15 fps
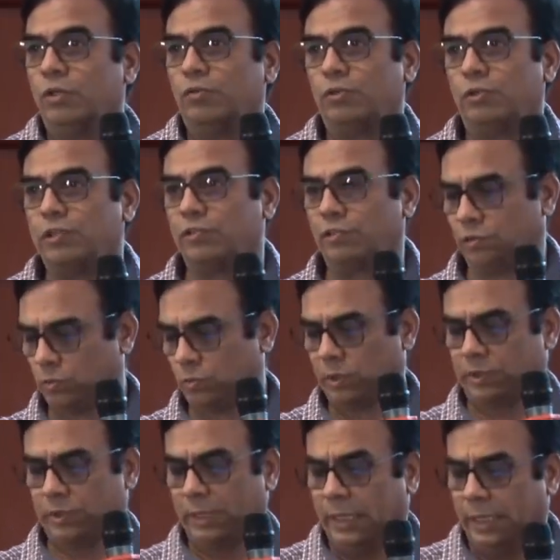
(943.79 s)
So this is the
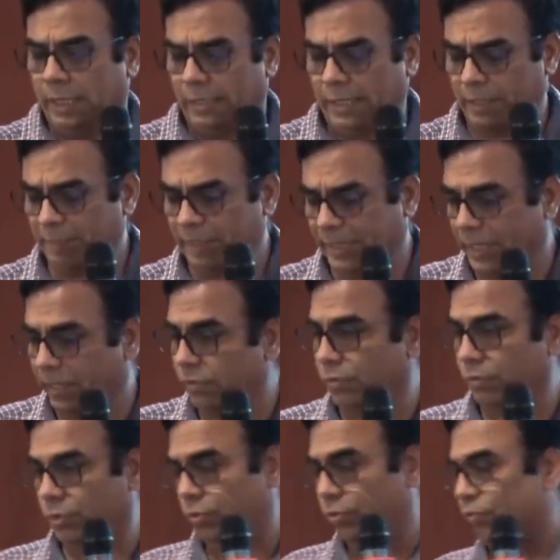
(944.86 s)
thing. Let me take
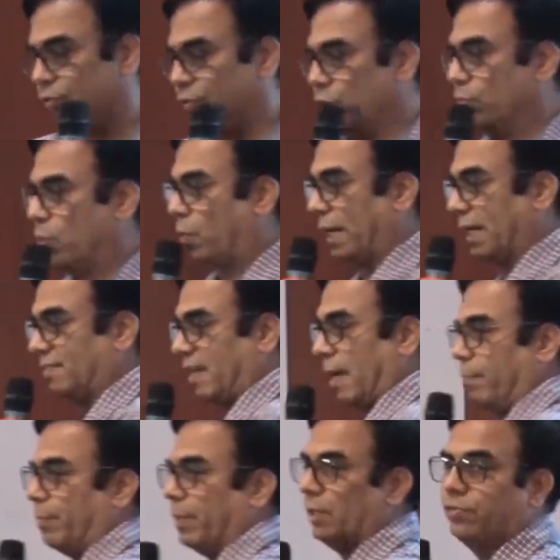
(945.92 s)
to you few more
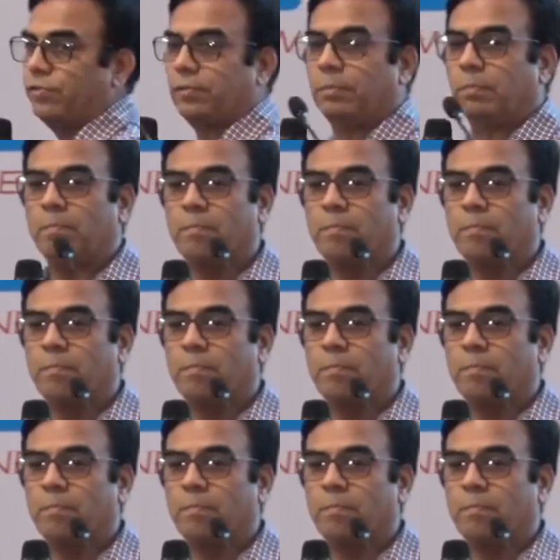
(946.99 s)
examples.